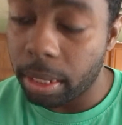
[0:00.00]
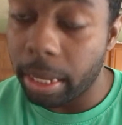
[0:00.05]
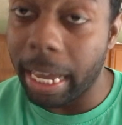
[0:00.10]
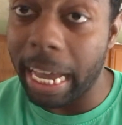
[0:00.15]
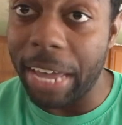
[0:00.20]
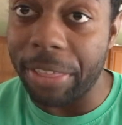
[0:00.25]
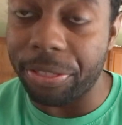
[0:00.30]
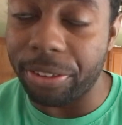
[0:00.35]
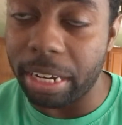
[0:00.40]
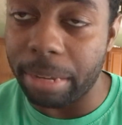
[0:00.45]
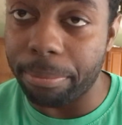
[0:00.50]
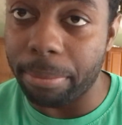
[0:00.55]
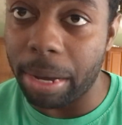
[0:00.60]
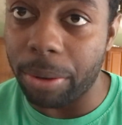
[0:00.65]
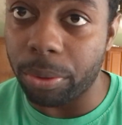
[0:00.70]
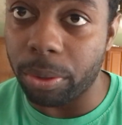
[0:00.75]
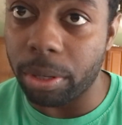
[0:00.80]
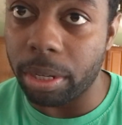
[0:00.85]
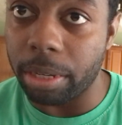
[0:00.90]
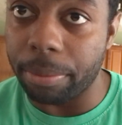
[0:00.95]
Anthony
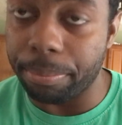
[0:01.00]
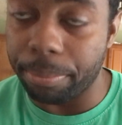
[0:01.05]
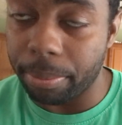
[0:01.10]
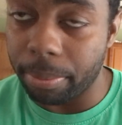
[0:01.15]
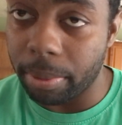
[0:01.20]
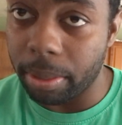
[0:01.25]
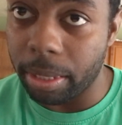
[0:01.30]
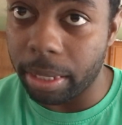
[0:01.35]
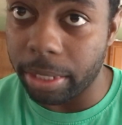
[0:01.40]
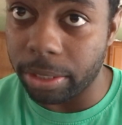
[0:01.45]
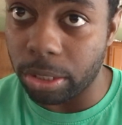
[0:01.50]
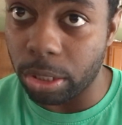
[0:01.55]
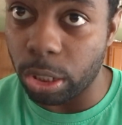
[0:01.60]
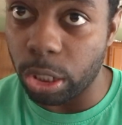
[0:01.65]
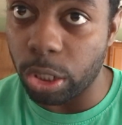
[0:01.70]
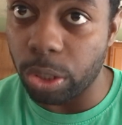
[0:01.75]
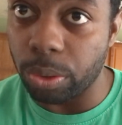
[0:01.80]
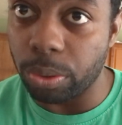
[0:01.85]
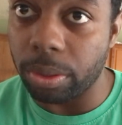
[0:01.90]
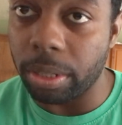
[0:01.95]
Miller is the
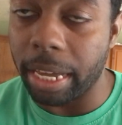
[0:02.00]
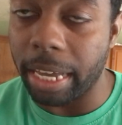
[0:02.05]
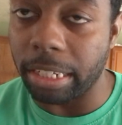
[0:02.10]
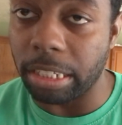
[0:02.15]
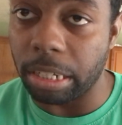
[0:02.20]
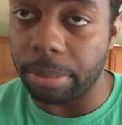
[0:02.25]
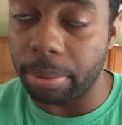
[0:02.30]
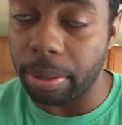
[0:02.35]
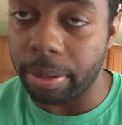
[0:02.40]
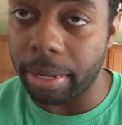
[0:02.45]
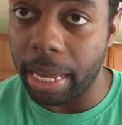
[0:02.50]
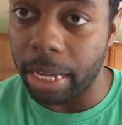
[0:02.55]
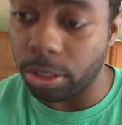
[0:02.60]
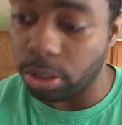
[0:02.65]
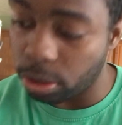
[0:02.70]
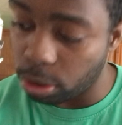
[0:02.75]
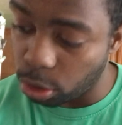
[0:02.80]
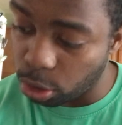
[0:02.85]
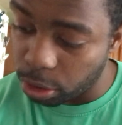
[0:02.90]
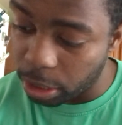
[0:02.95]
new NWA
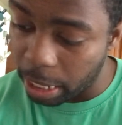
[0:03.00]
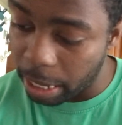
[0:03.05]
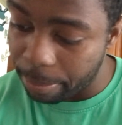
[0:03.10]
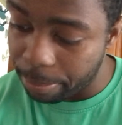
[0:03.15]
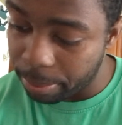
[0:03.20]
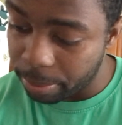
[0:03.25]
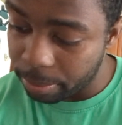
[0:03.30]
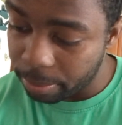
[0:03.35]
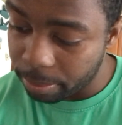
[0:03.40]
National Champ.